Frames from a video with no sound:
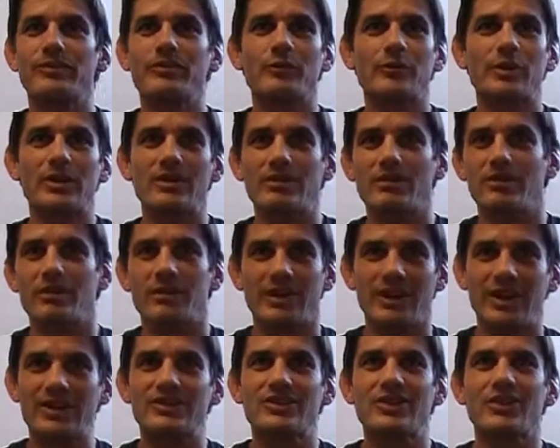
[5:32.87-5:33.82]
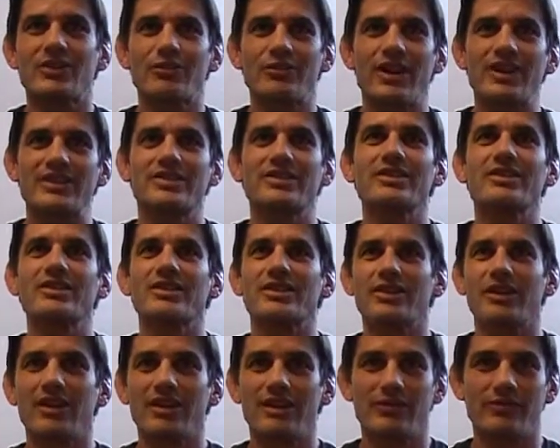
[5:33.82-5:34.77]
when they started wrestling and
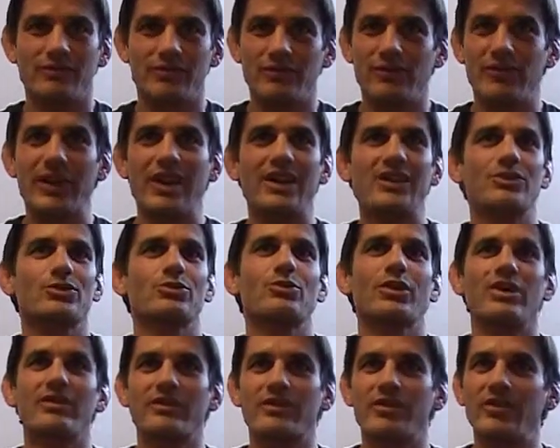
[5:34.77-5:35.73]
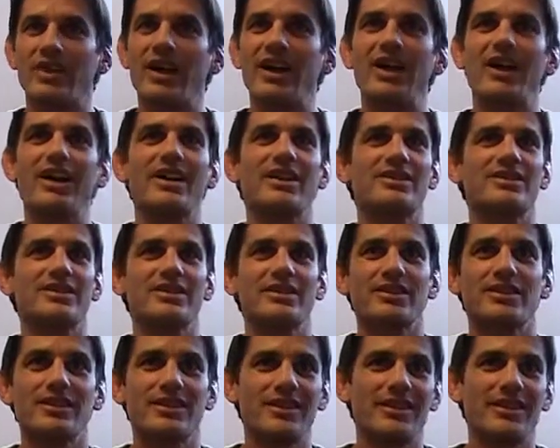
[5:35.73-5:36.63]
all the fans were waving flags and,